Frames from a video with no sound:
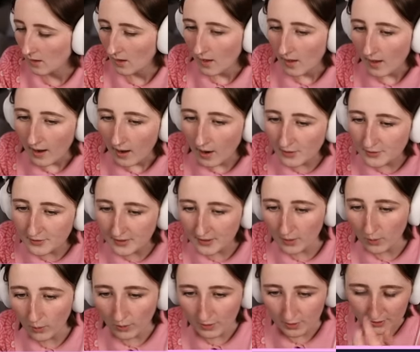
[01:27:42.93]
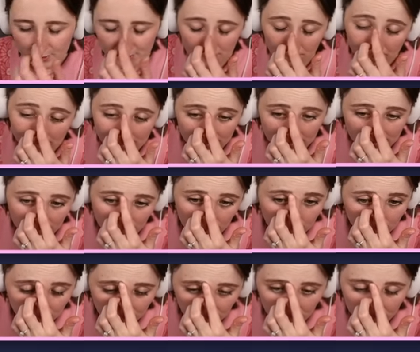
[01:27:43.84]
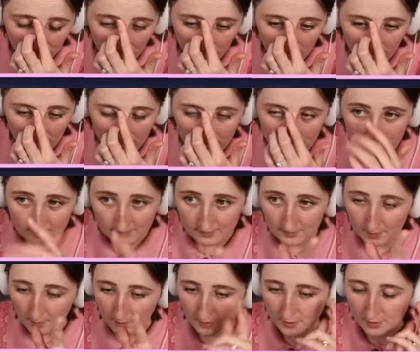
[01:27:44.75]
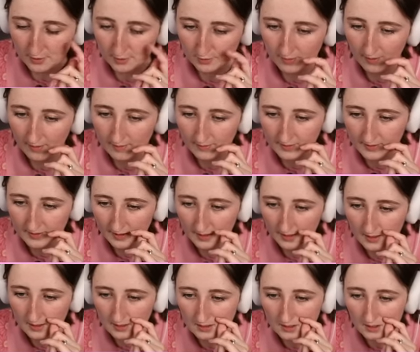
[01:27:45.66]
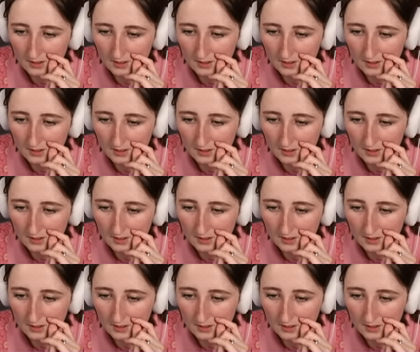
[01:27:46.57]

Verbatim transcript: I was gonna order some medicine also from the computers while I was here.